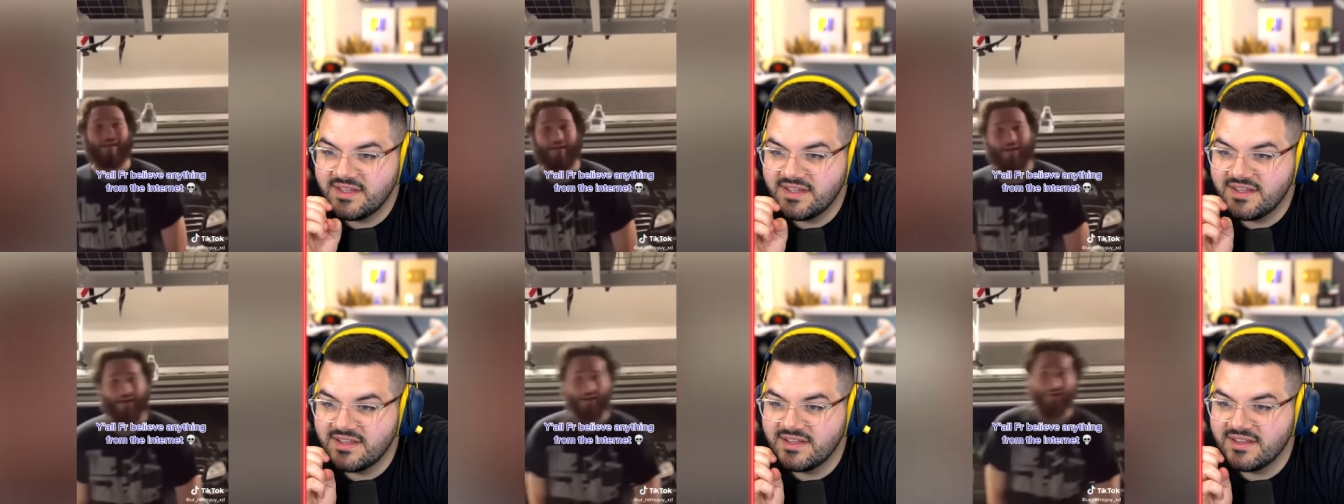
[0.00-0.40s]

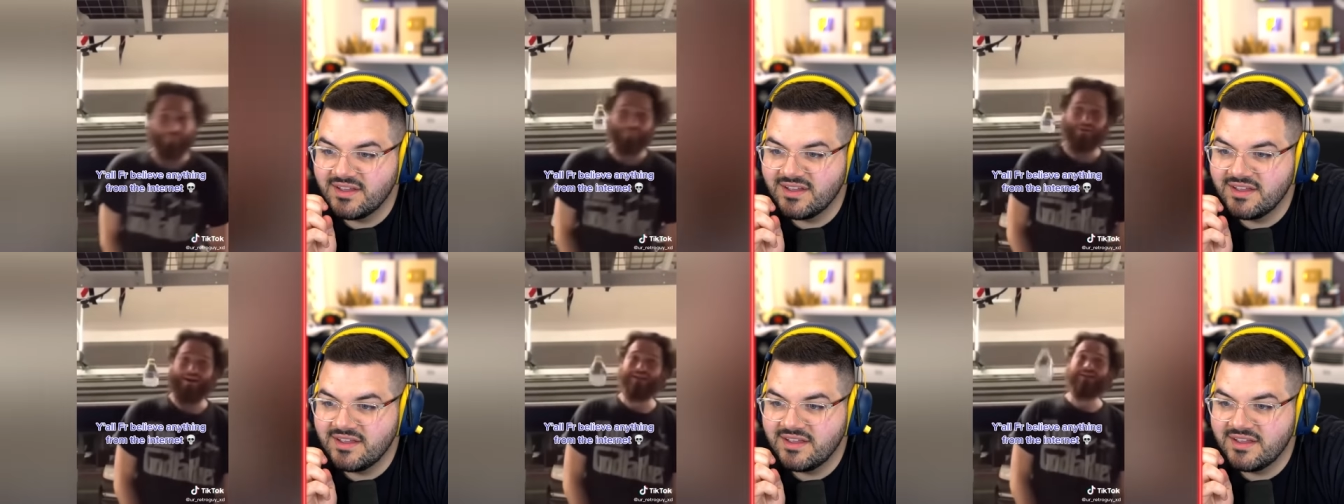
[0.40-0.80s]
Oh, bro,
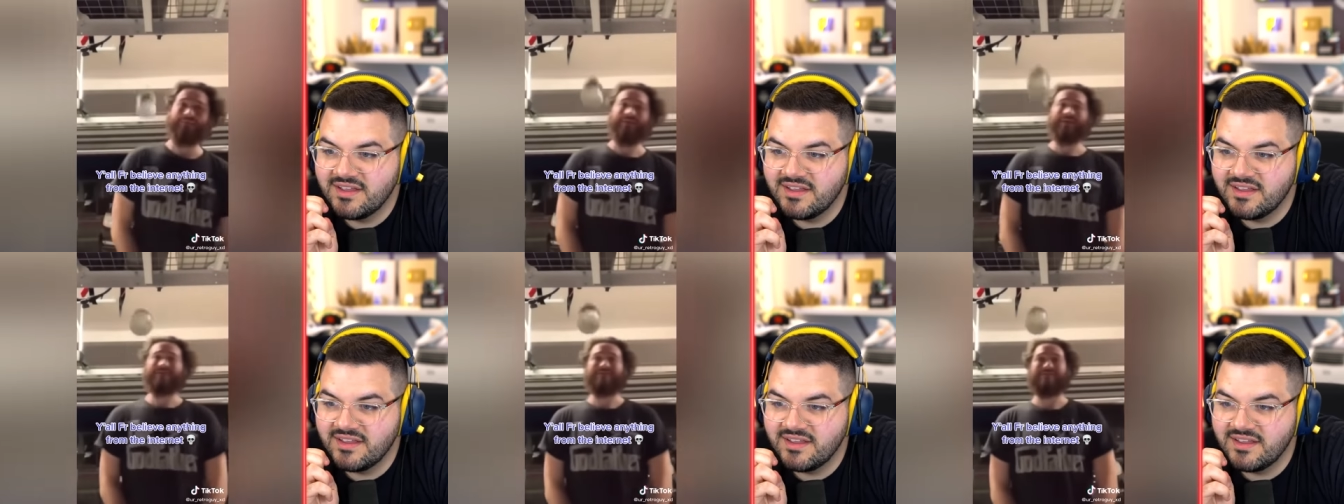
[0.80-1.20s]
I can probably
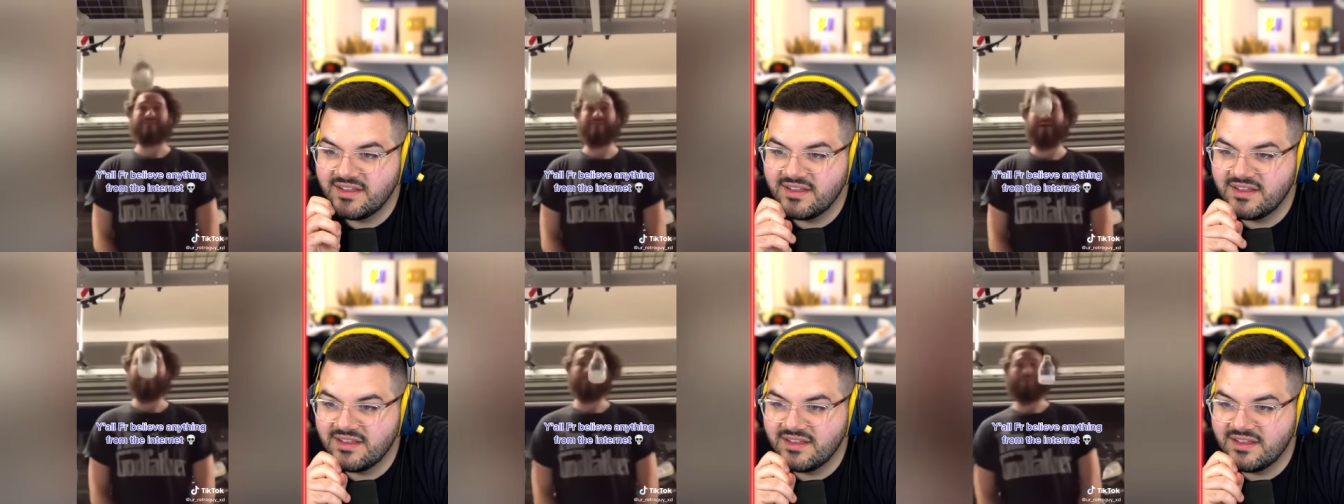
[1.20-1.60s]
do this
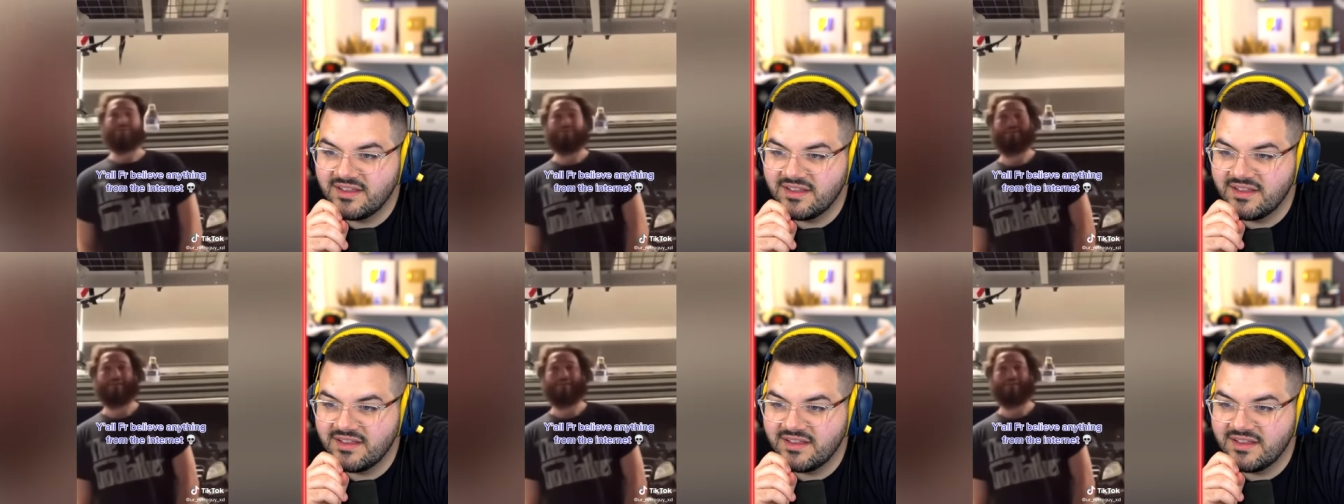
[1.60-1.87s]
blindfolded.